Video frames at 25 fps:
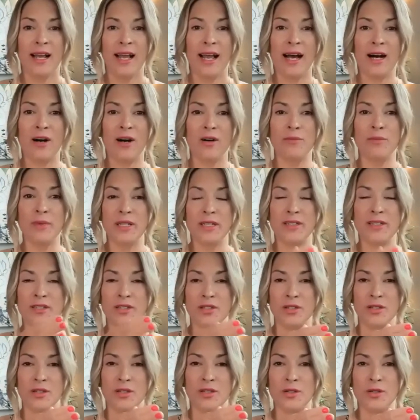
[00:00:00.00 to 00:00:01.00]
help me
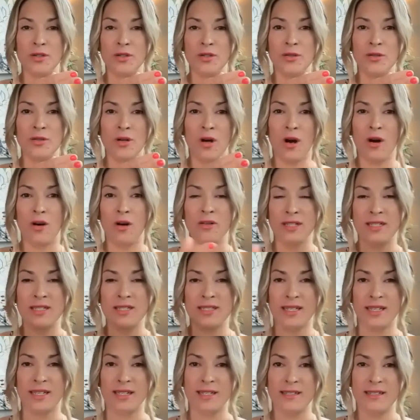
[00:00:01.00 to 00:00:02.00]
do all
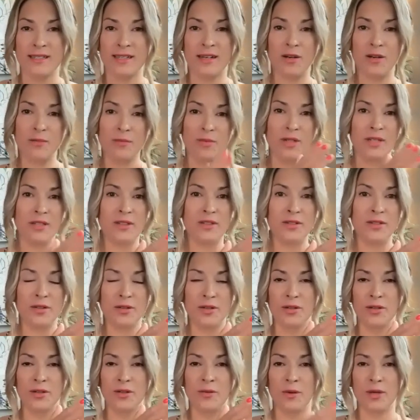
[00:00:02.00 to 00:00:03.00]
these things, help me
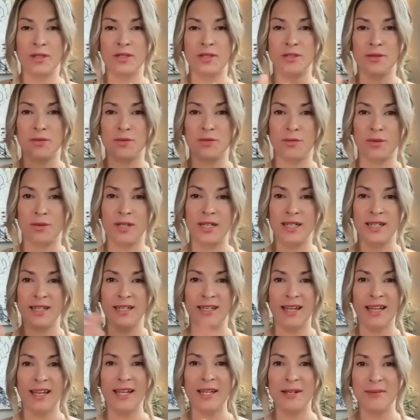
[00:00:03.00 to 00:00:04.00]
do 1 2
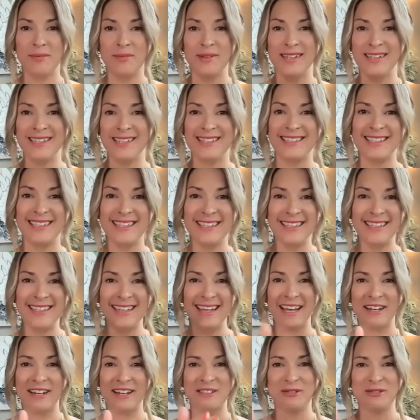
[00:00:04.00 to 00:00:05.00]
3 ABC
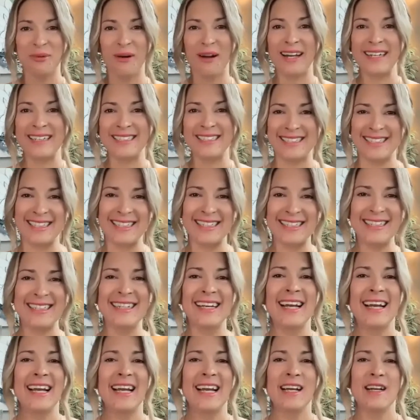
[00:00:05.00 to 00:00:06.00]

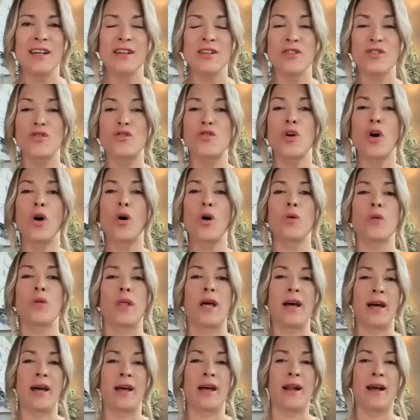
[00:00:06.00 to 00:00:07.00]
XYZ so
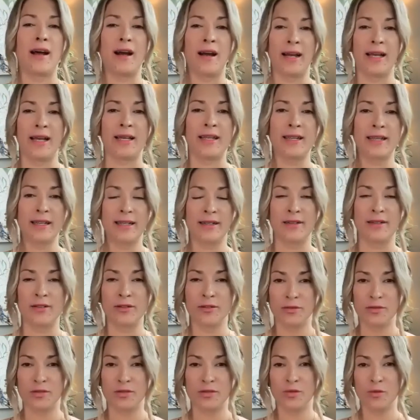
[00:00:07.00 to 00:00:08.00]
that I can
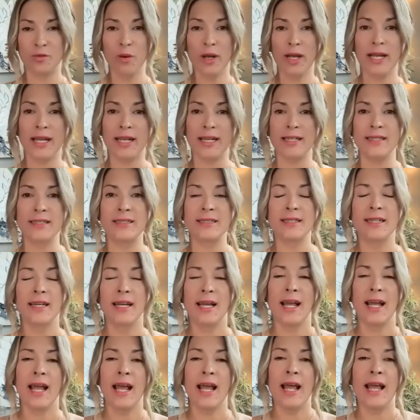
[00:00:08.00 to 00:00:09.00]
lose weight.
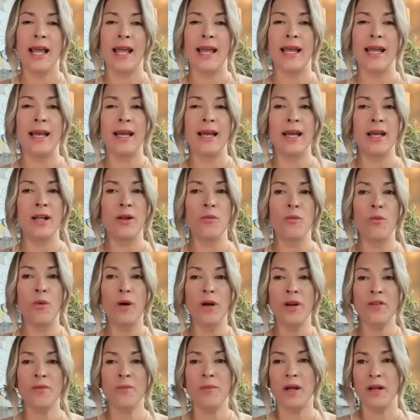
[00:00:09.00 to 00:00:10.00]
And
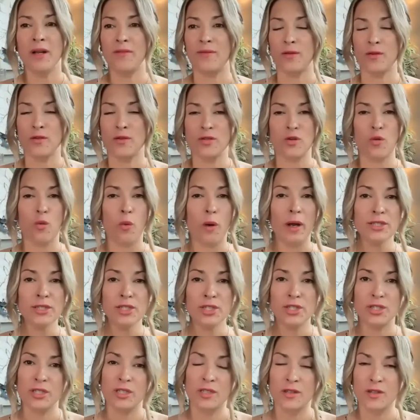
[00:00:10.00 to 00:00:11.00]
one of my first
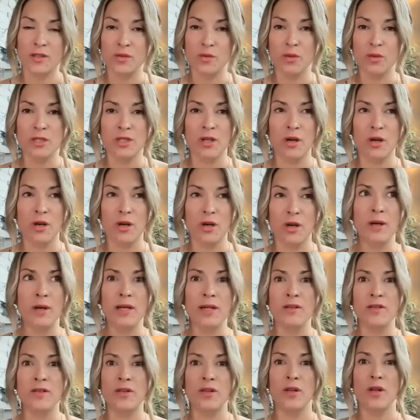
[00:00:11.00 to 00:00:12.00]
questions was
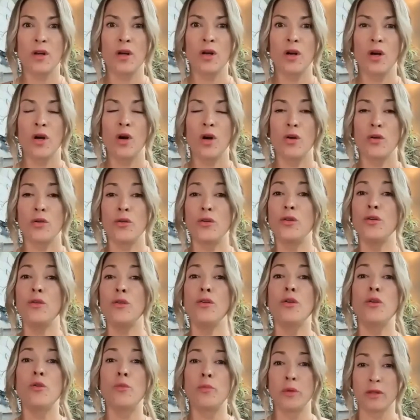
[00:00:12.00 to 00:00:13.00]
always, do
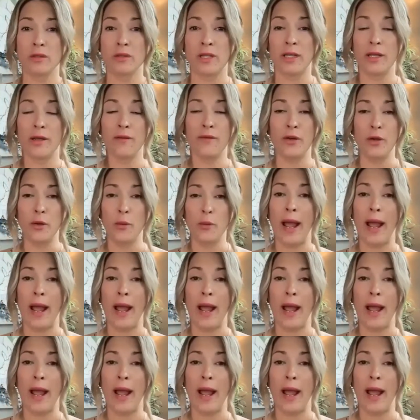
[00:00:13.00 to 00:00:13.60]
you believe you